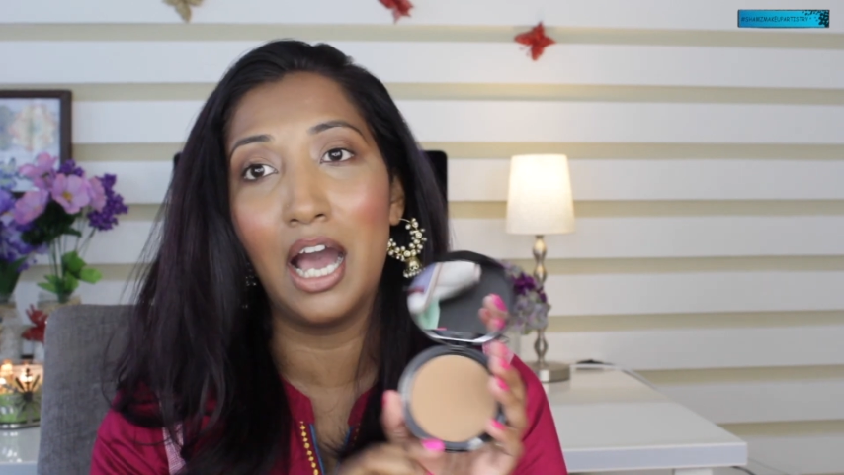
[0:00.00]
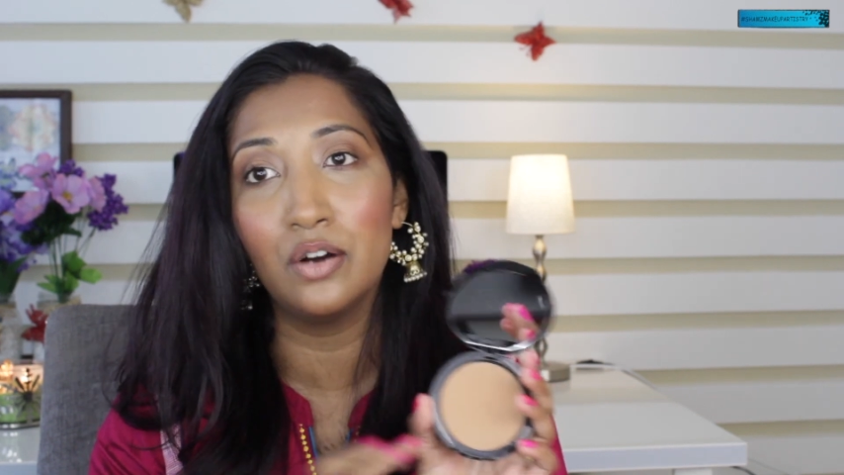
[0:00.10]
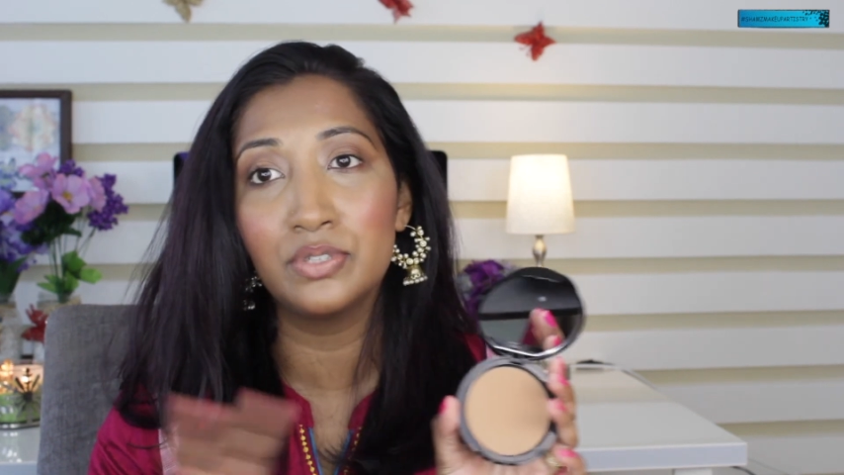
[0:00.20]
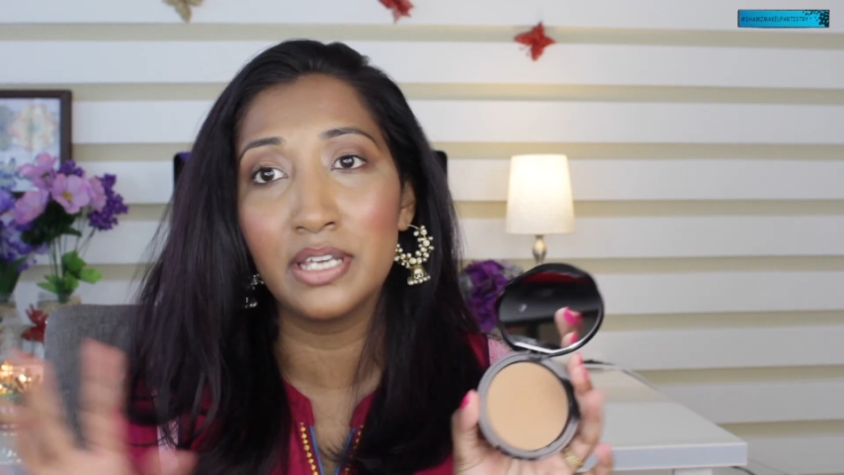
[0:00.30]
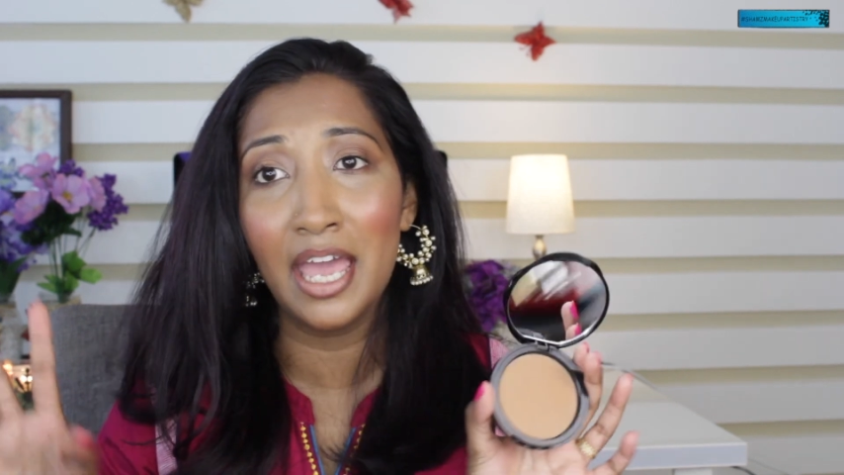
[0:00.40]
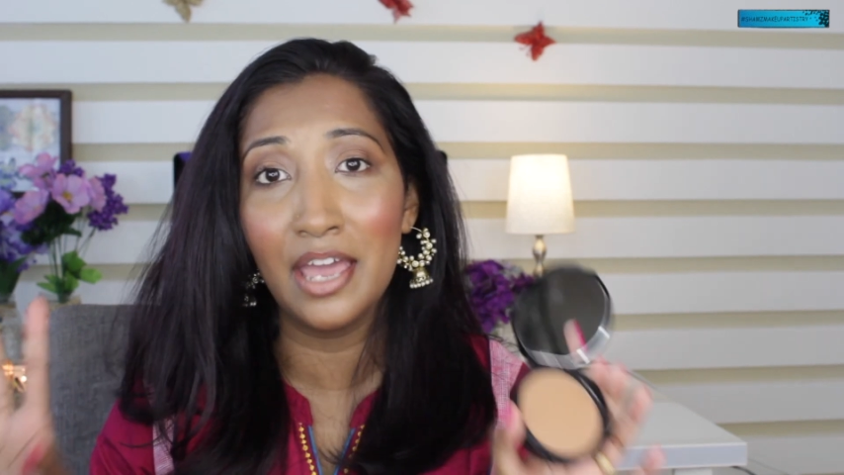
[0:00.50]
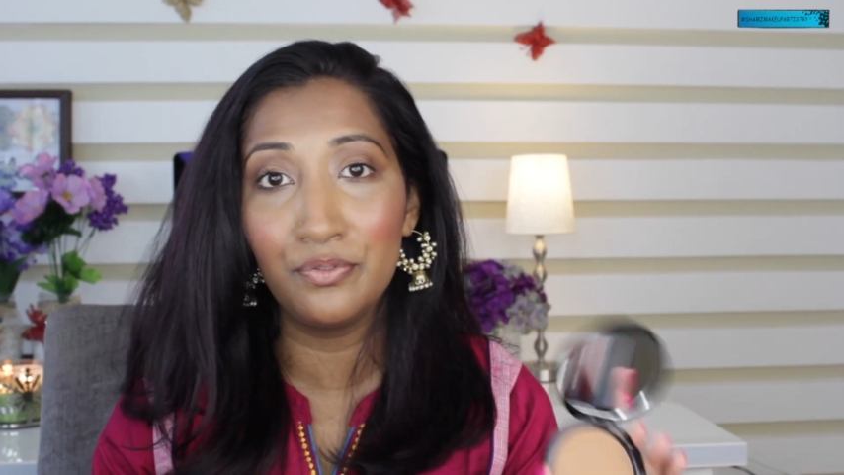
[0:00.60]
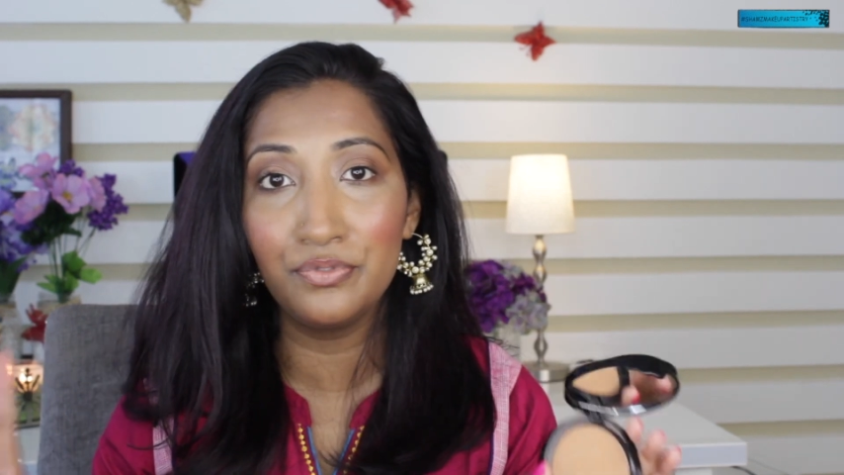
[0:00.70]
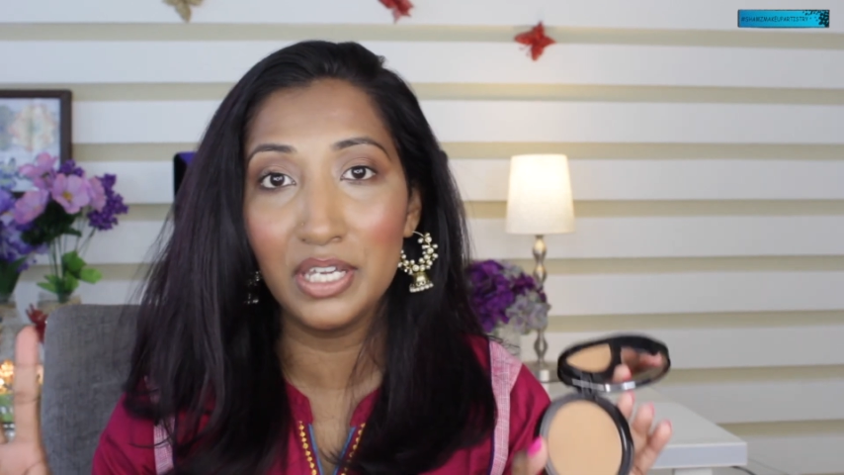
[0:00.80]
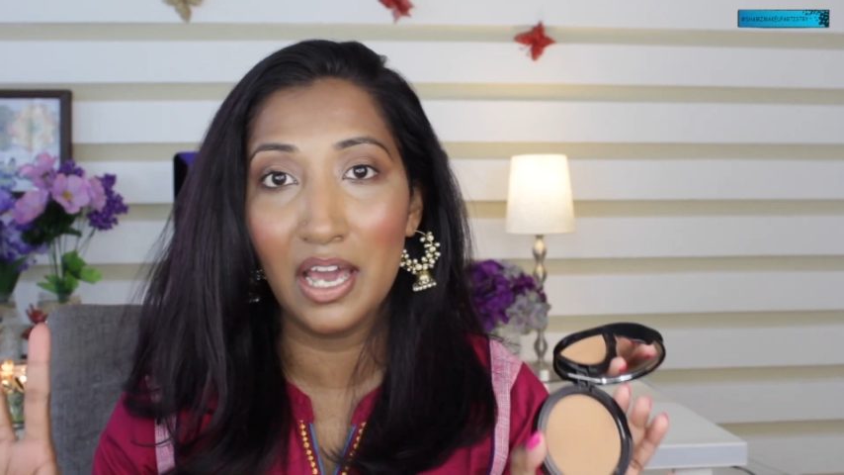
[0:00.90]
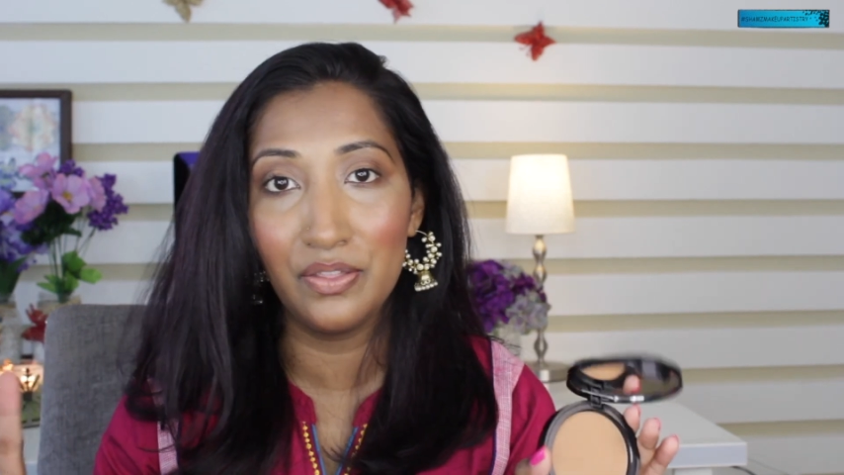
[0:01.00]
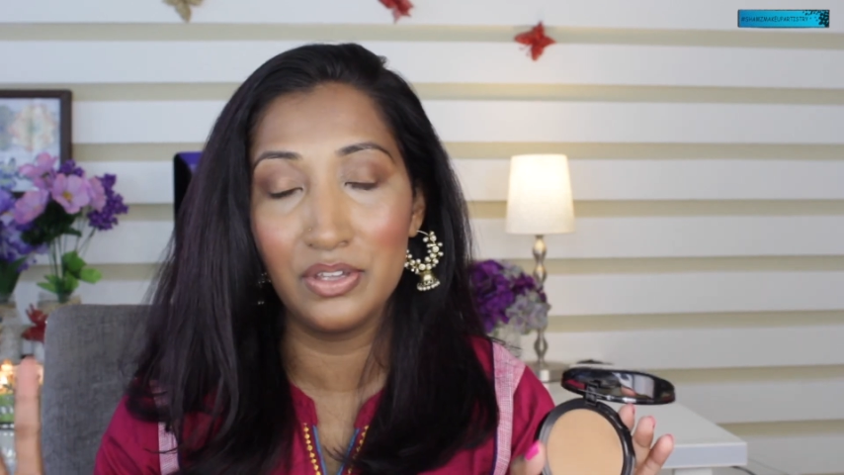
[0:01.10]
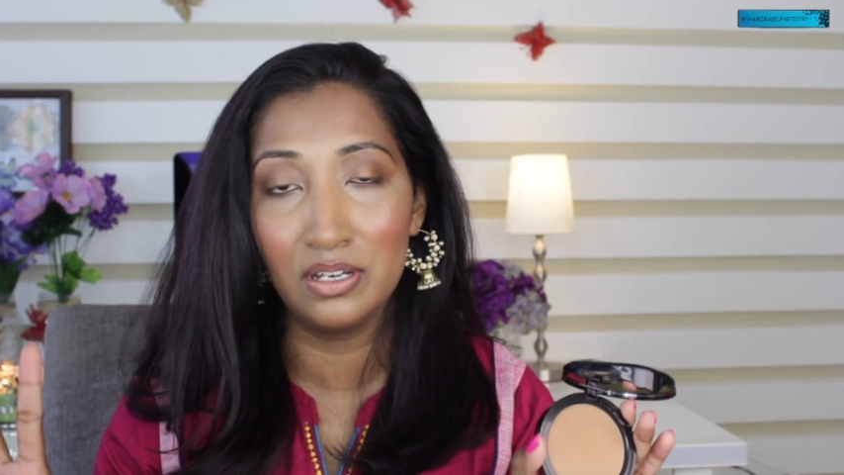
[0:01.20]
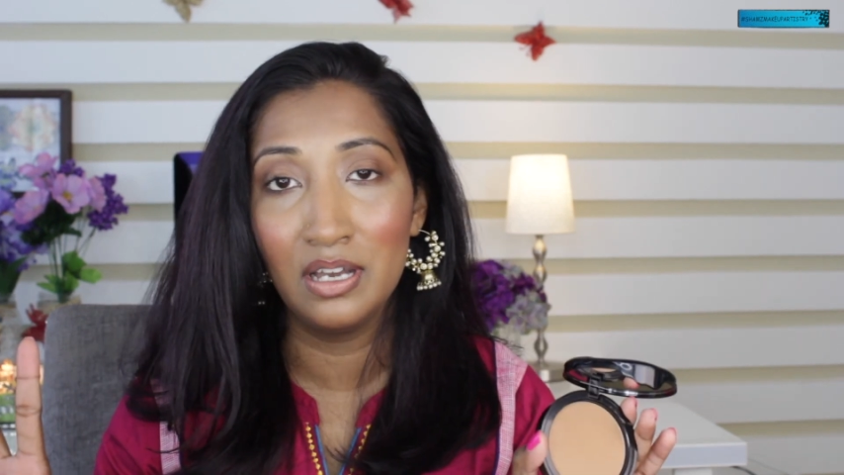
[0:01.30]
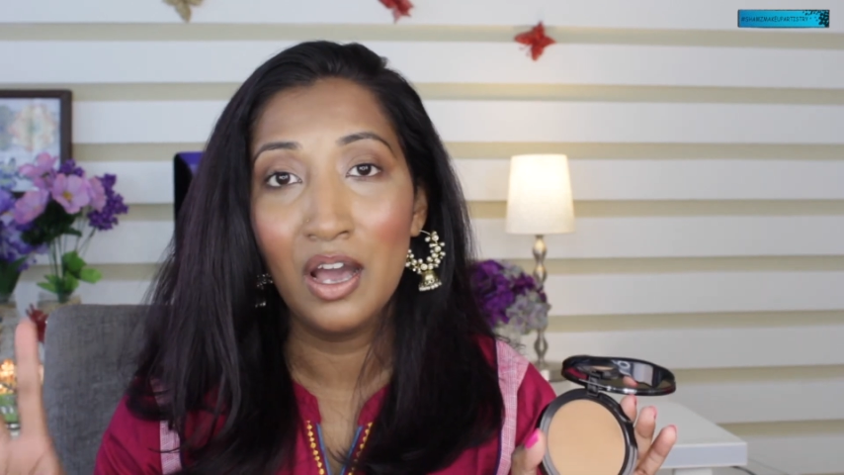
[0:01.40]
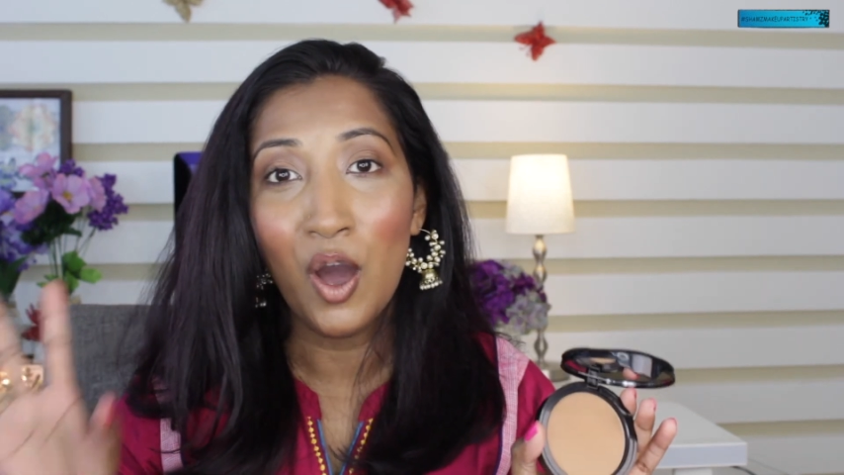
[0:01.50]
out every other